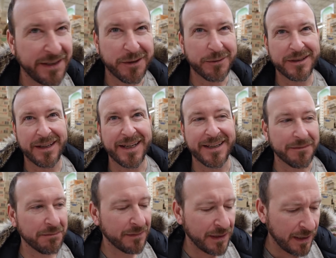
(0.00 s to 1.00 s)
Eva was like,
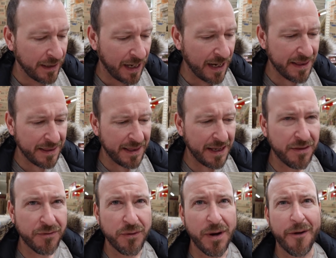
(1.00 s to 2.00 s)
they
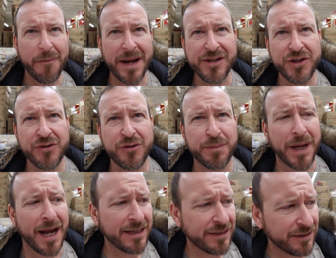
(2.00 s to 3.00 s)
threw out my juice
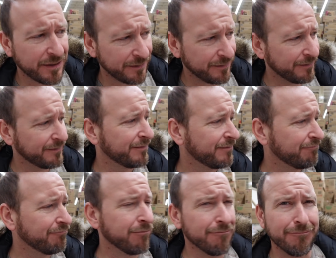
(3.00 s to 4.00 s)
box.
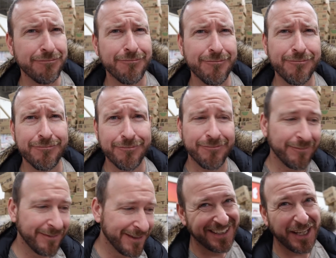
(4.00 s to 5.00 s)
Yeah.
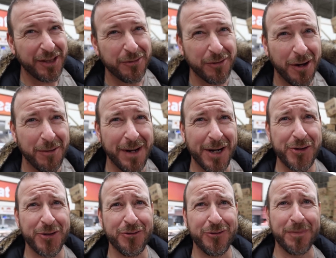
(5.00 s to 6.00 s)
They threw out my
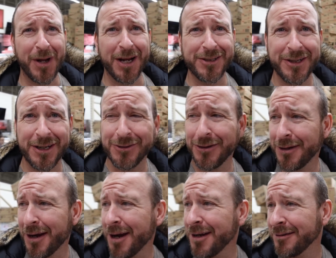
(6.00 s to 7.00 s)
juice box
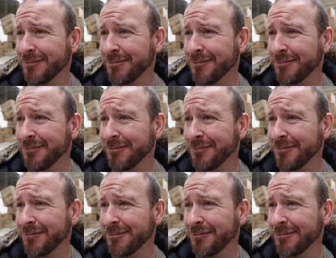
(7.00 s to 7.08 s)
yesterday.